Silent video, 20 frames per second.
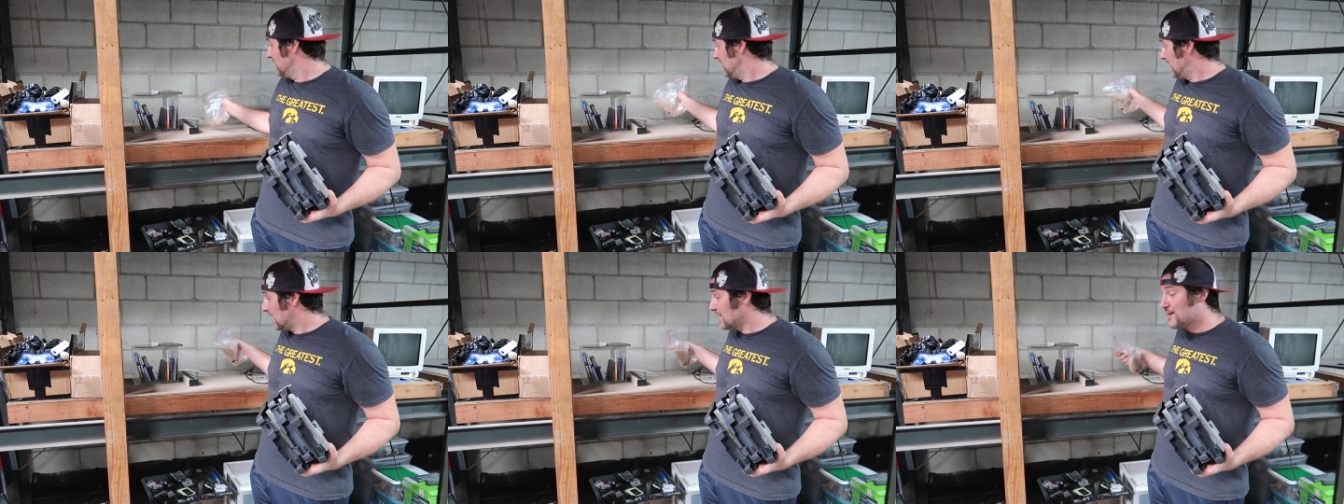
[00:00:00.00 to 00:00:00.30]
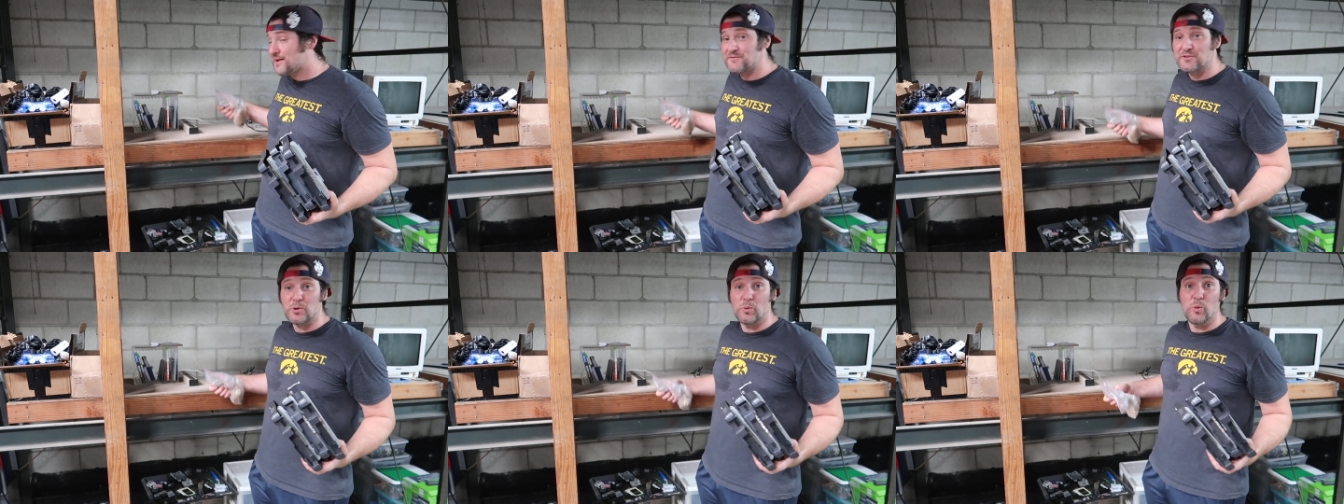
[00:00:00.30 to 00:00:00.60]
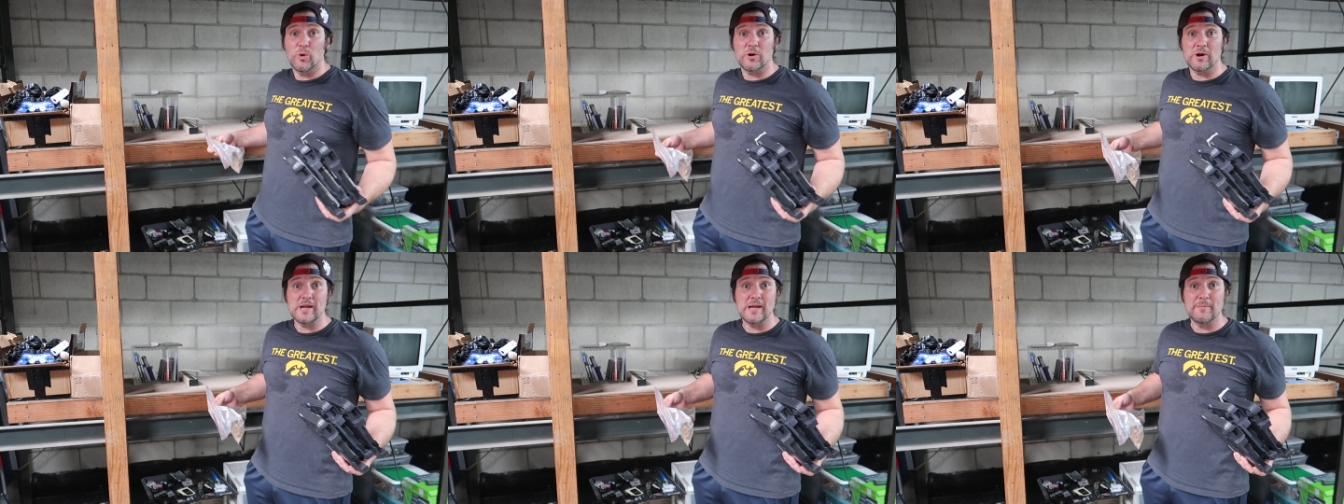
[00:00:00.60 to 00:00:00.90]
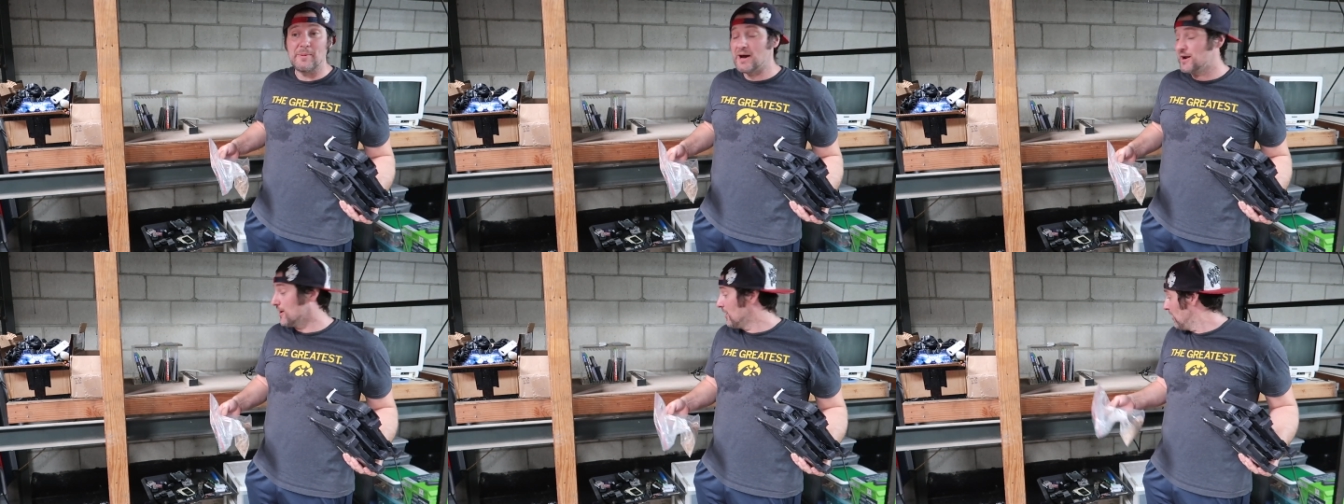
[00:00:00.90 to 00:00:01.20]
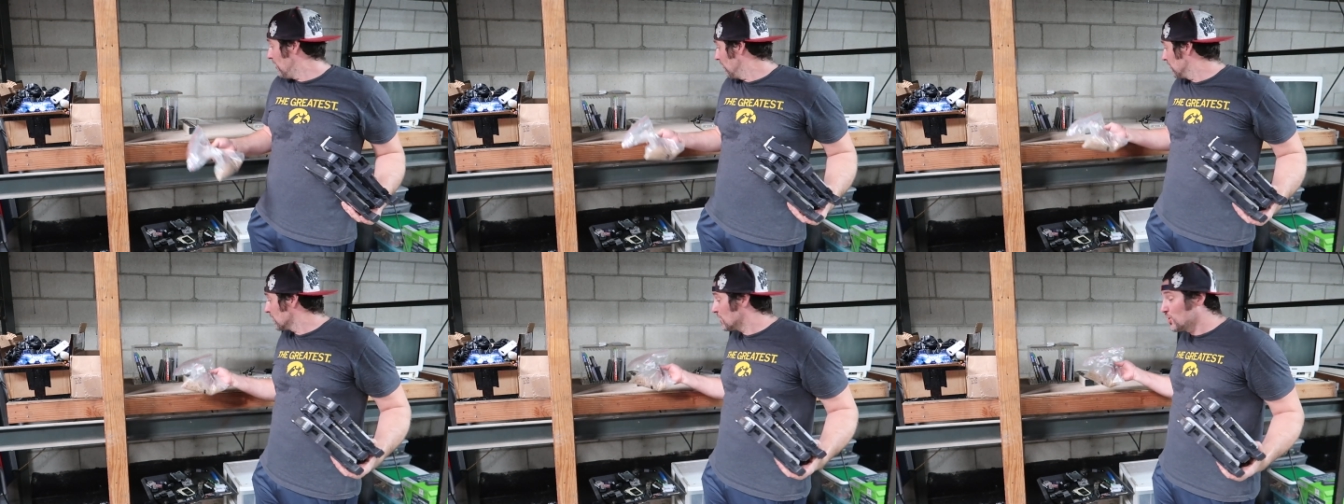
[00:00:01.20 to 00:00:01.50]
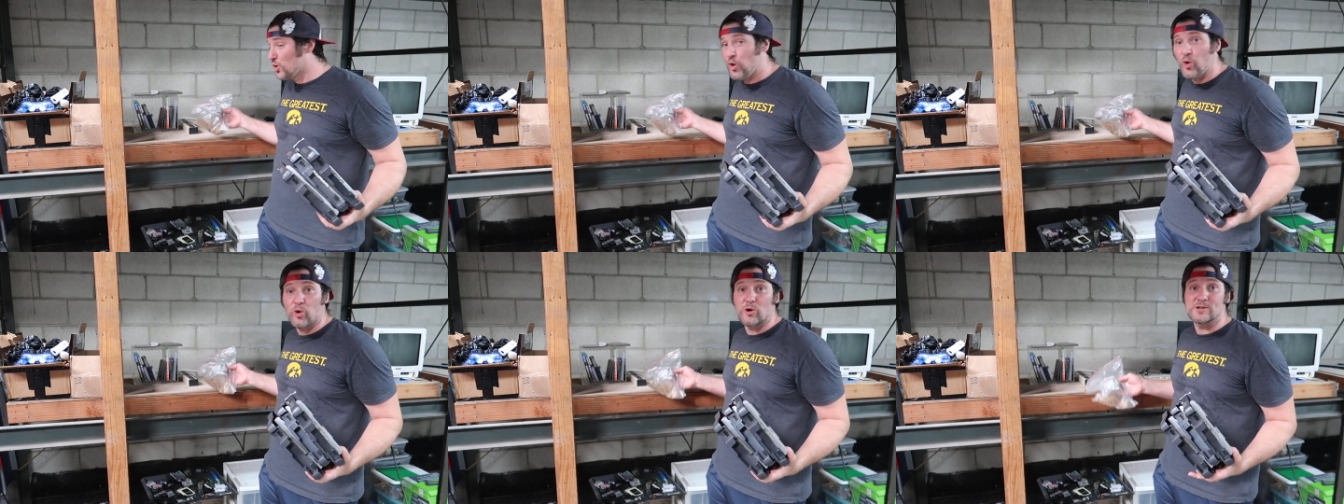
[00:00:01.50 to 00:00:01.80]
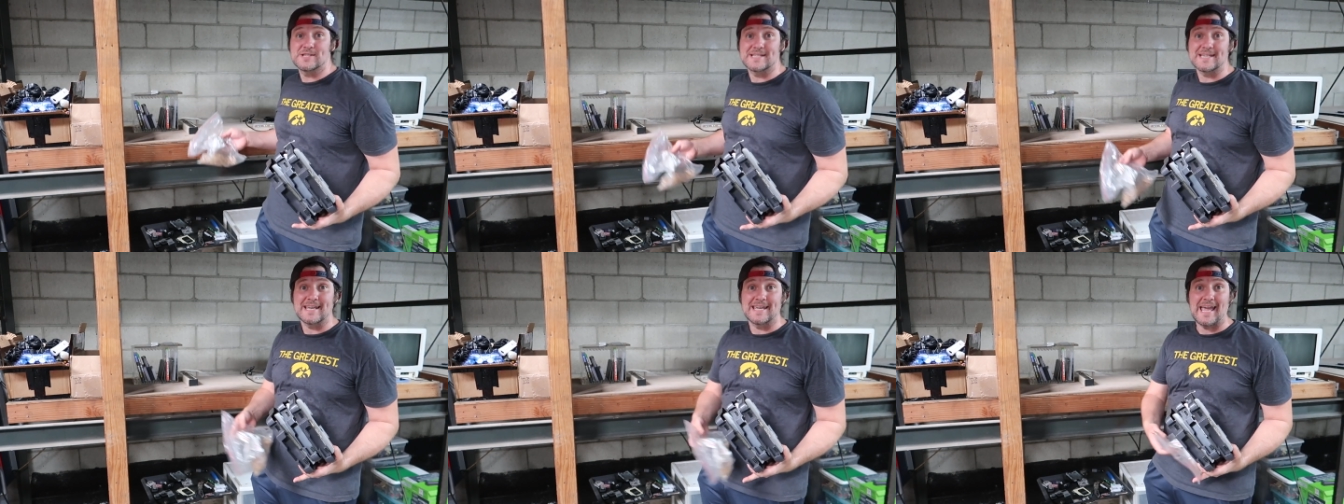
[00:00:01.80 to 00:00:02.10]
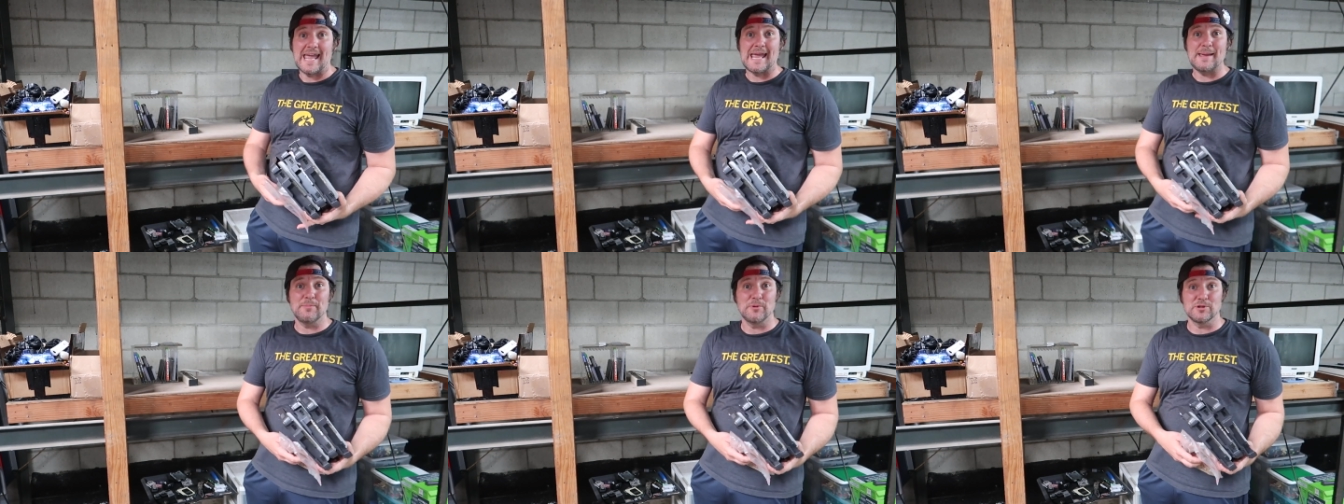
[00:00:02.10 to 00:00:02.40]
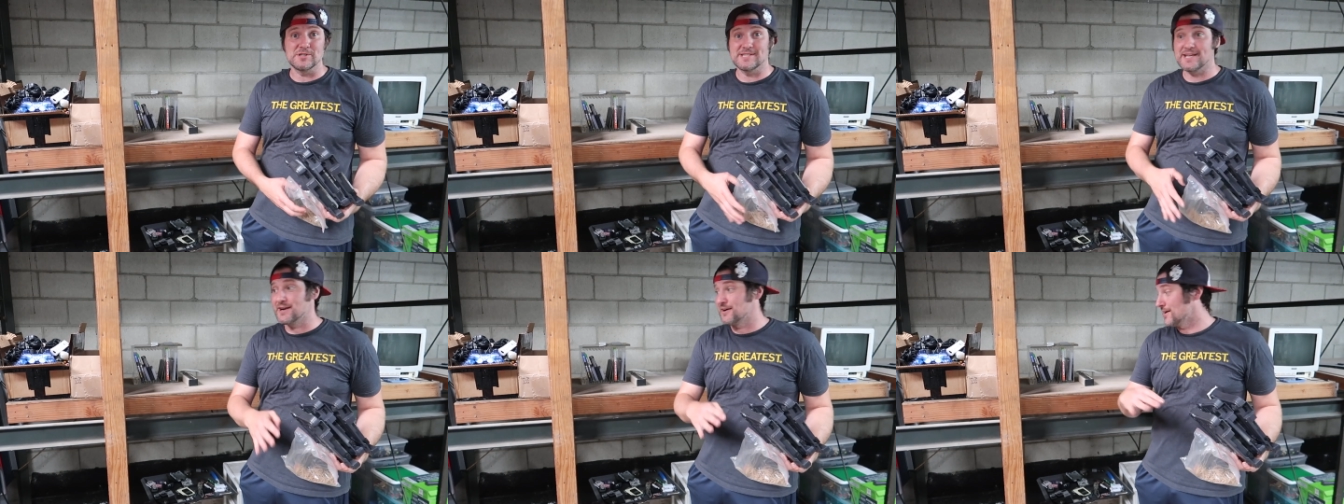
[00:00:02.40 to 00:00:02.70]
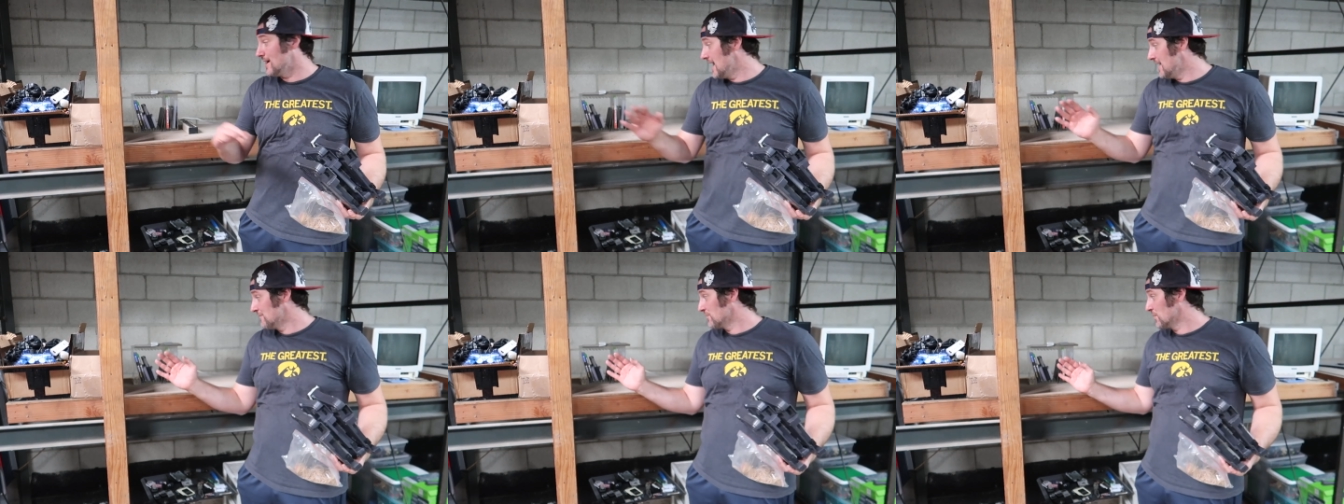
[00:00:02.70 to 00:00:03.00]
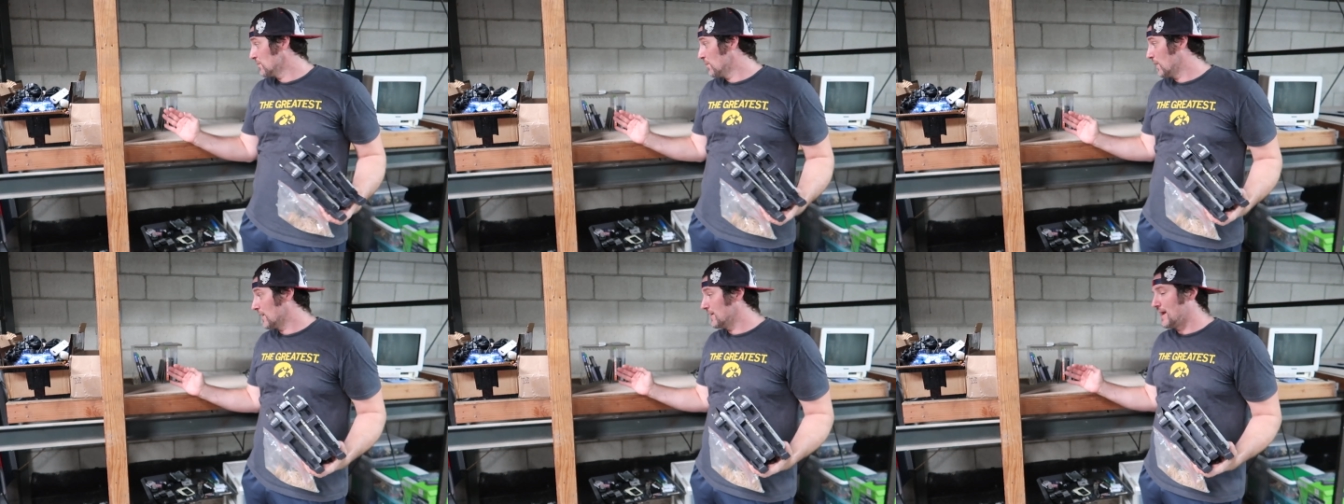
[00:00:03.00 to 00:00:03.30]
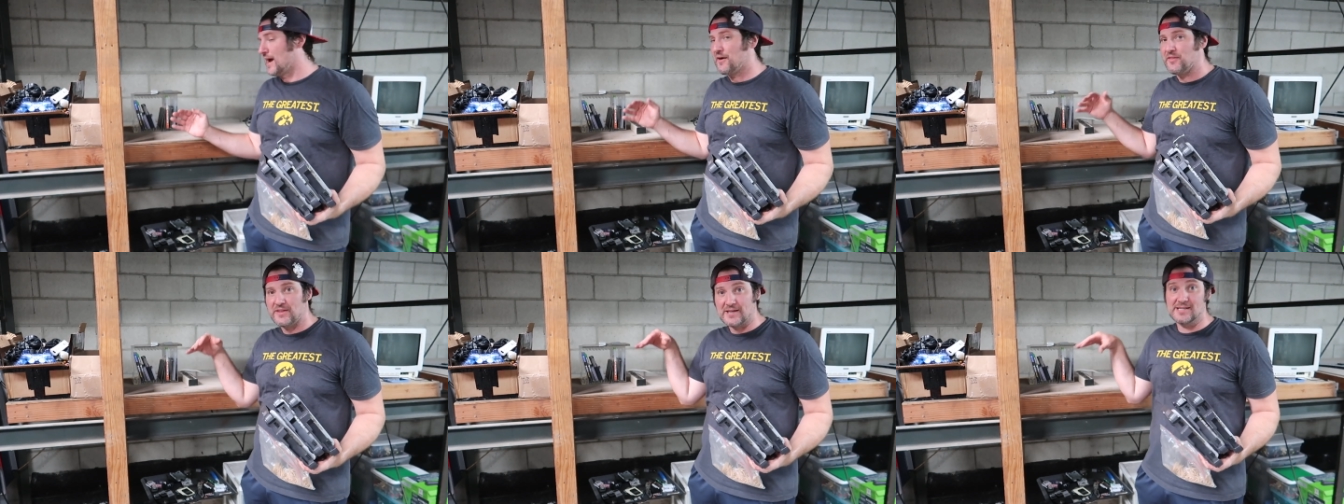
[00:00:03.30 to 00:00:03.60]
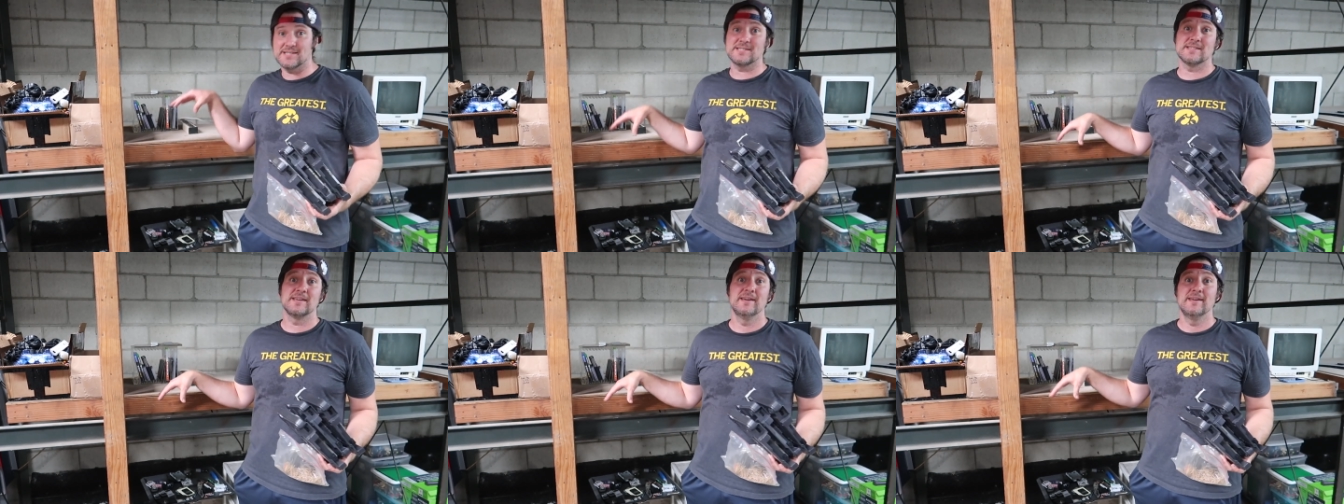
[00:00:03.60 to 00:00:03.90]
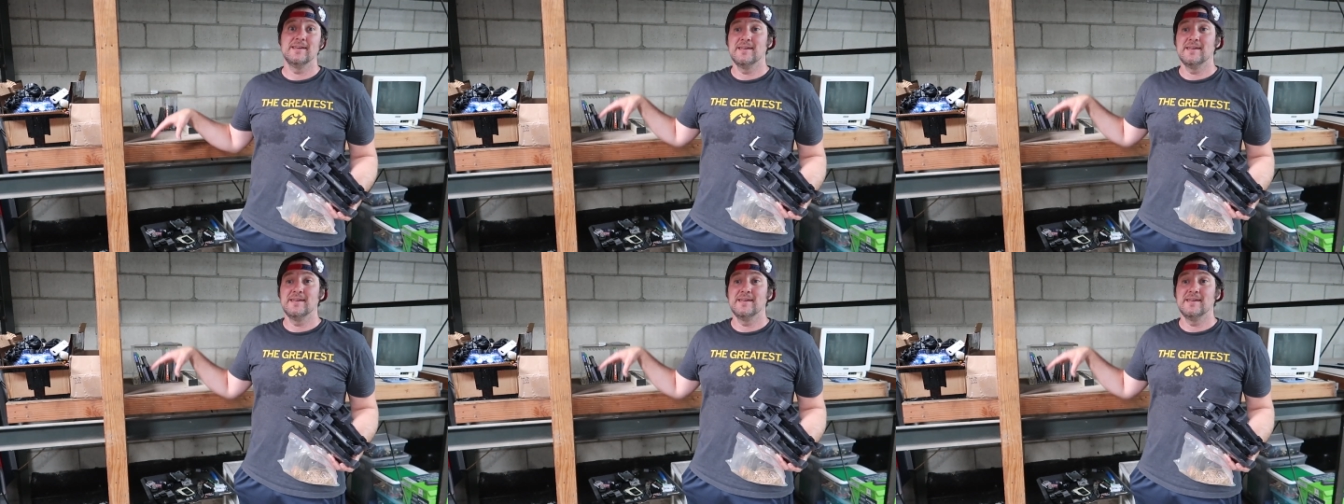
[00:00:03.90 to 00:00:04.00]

I don't have to worry about all the cords and cables that are everywhere now. This